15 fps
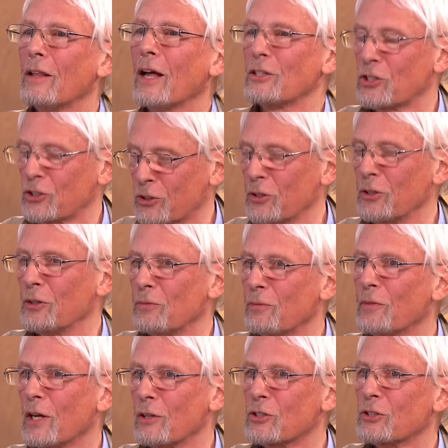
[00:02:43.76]
That's true.
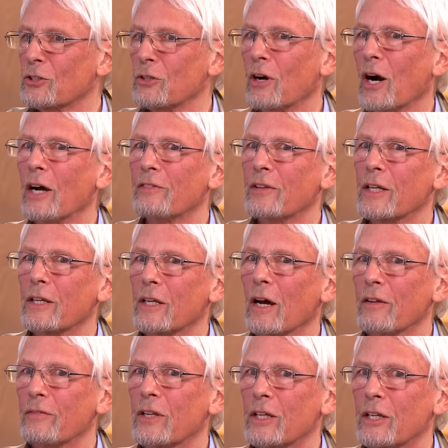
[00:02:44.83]
That's true. I think,
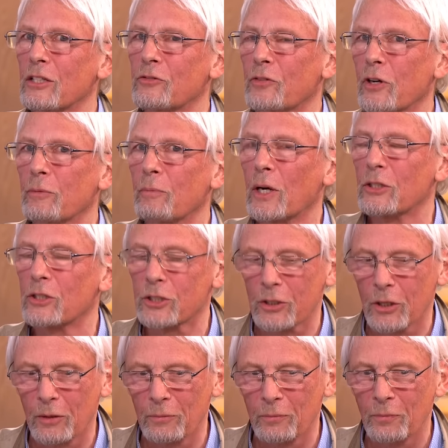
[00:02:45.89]
I think he's very much...
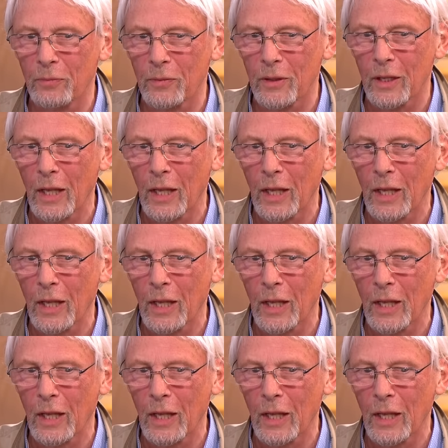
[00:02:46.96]
Um,